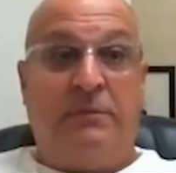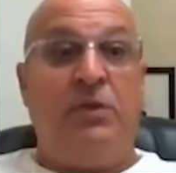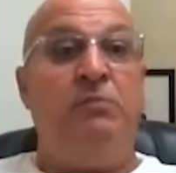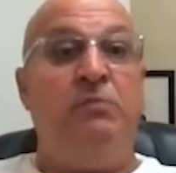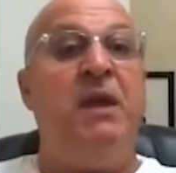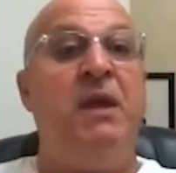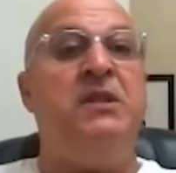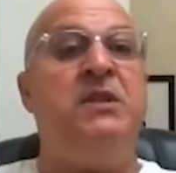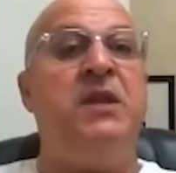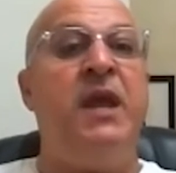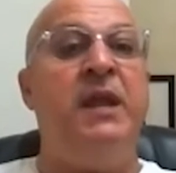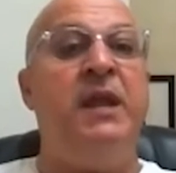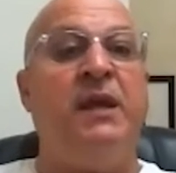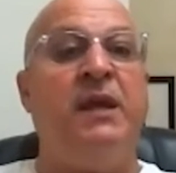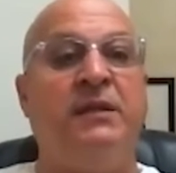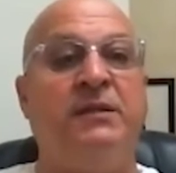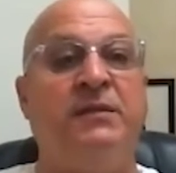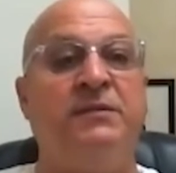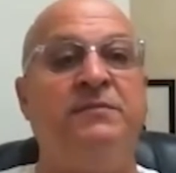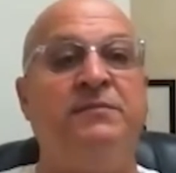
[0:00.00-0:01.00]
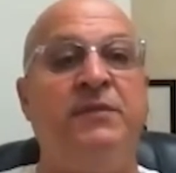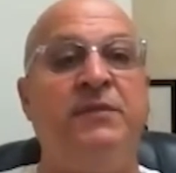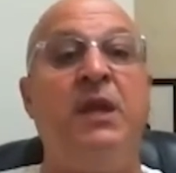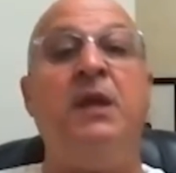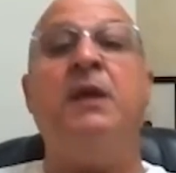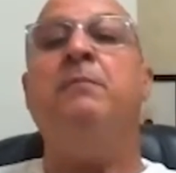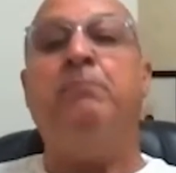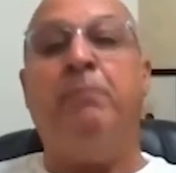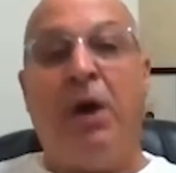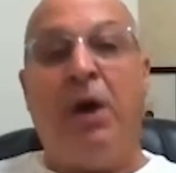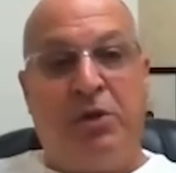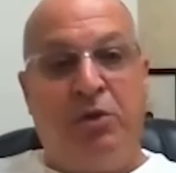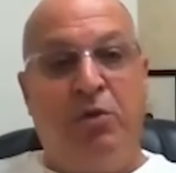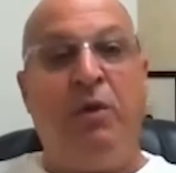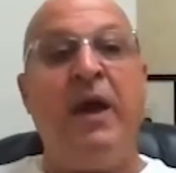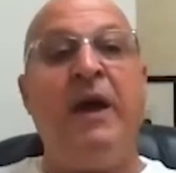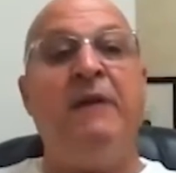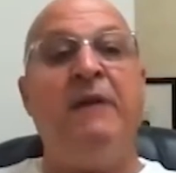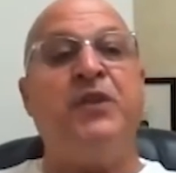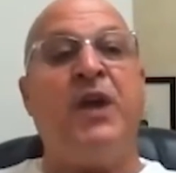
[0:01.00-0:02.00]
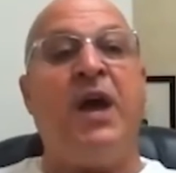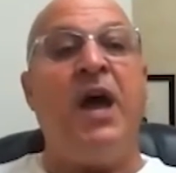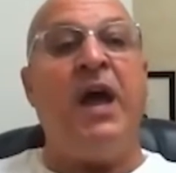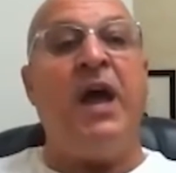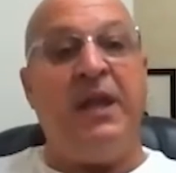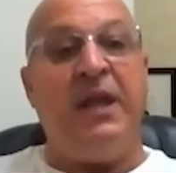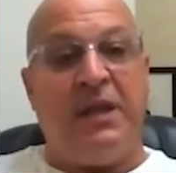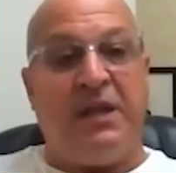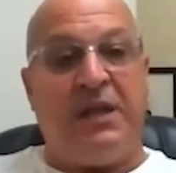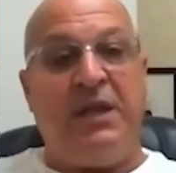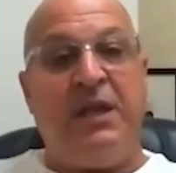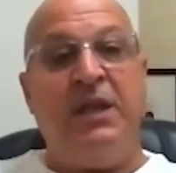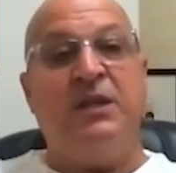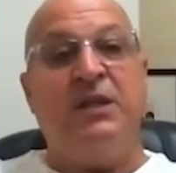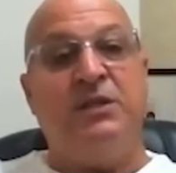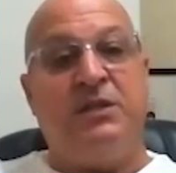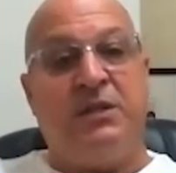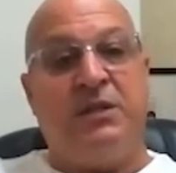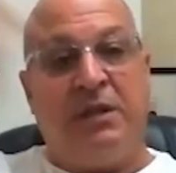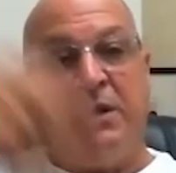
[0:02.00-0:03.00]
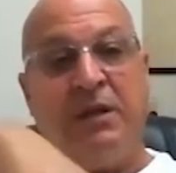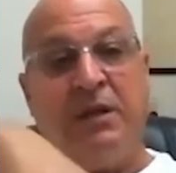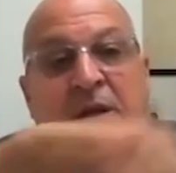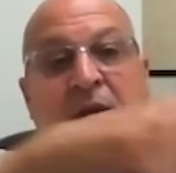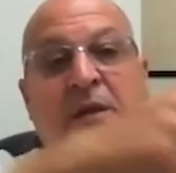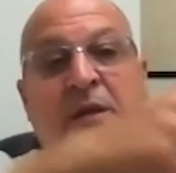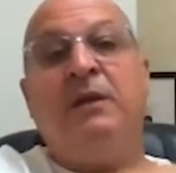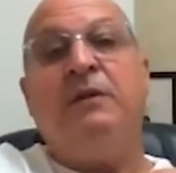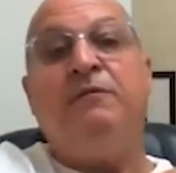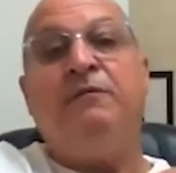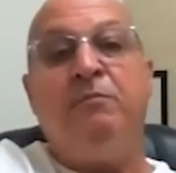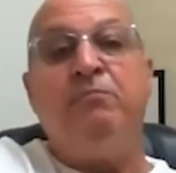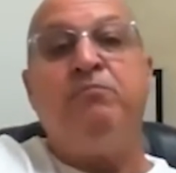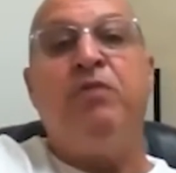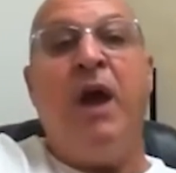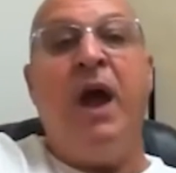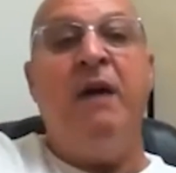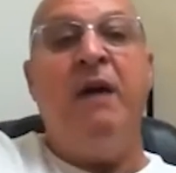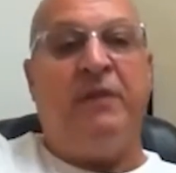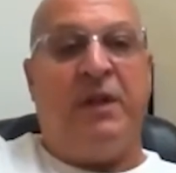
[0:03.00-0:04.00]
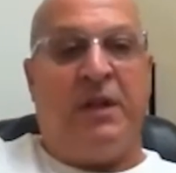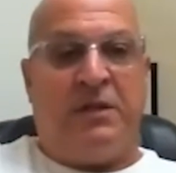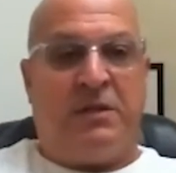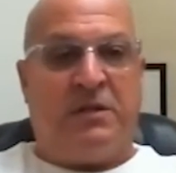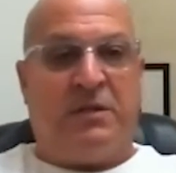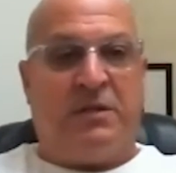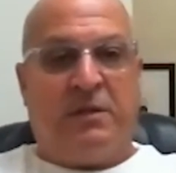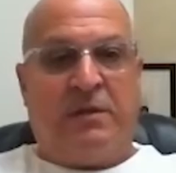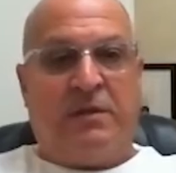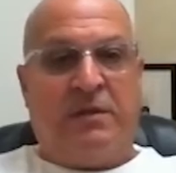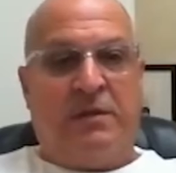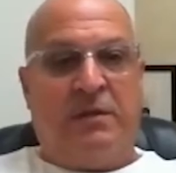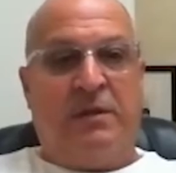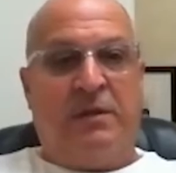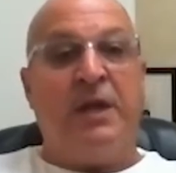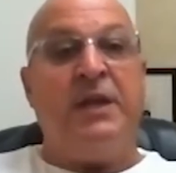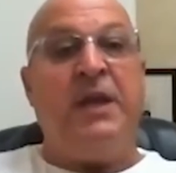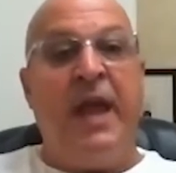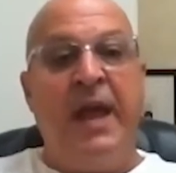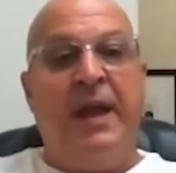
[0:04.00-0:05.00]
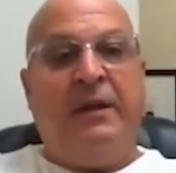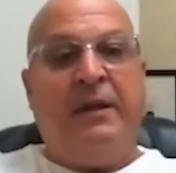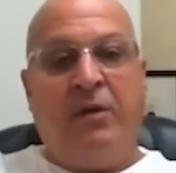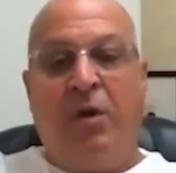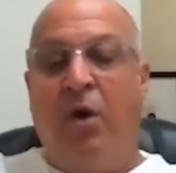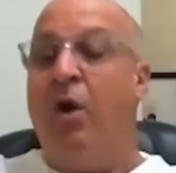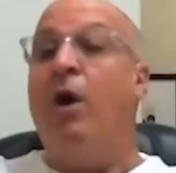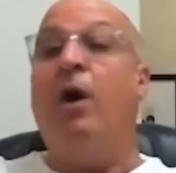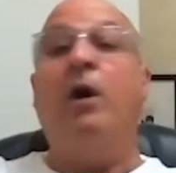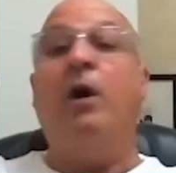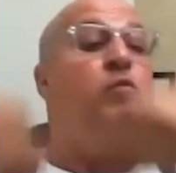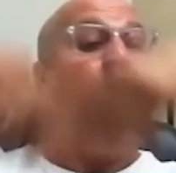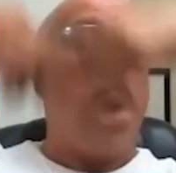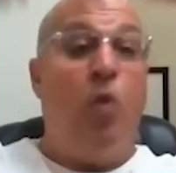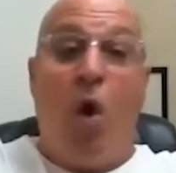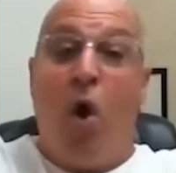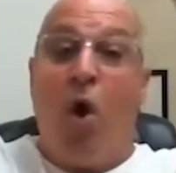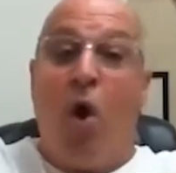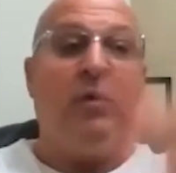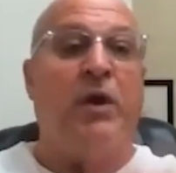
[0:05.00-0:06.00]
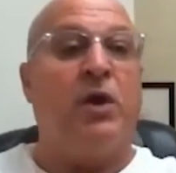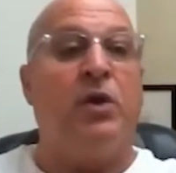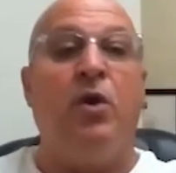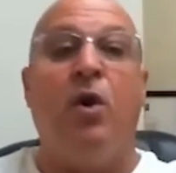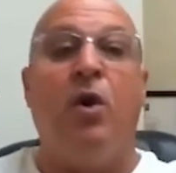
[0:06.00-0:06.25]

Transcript: Maintain it. But you have to hire the kids from Providence. Again, or Warwick,